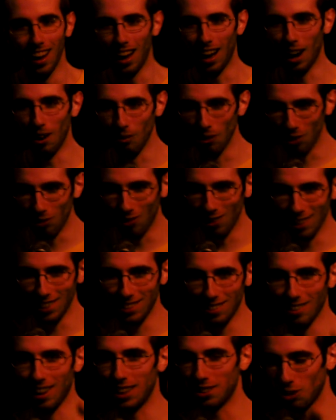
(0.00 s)
I wouldn't
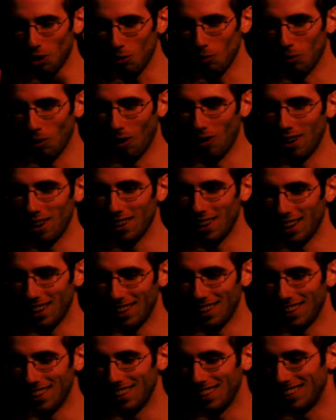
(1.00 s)
really do it. Don't worry,
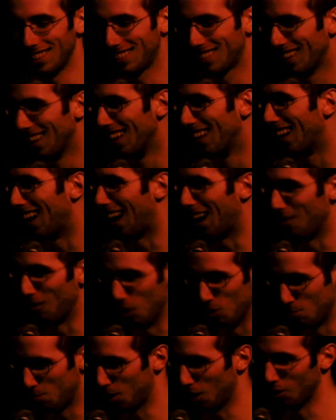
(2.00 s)
ladies. I
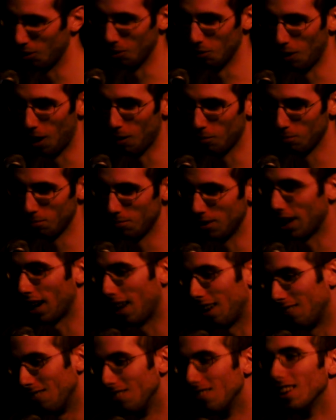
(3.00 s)
won't blow you up.
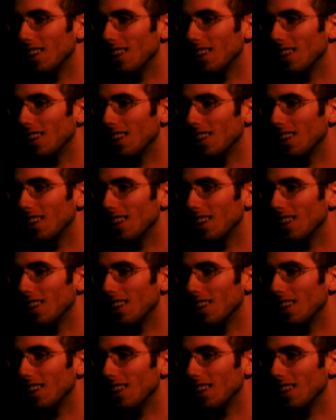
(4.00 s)
Yeah.